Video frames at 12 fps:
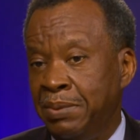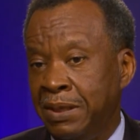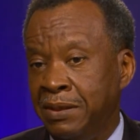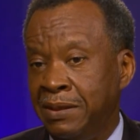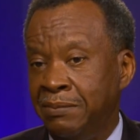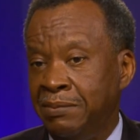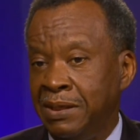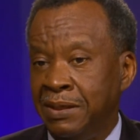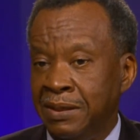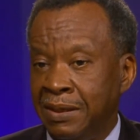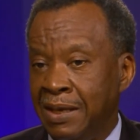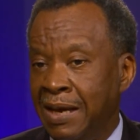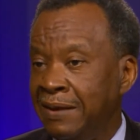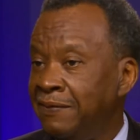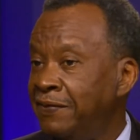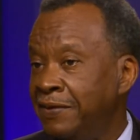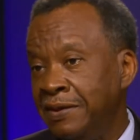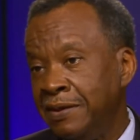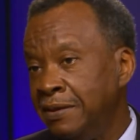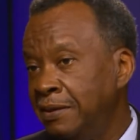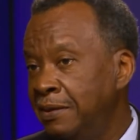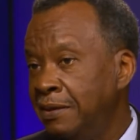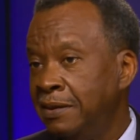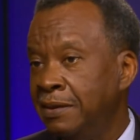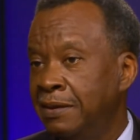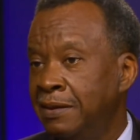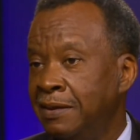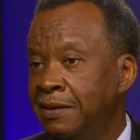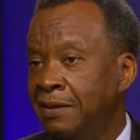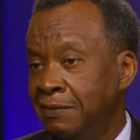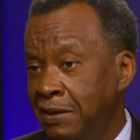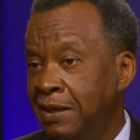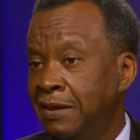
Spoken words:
better than being in the cotton field. Right?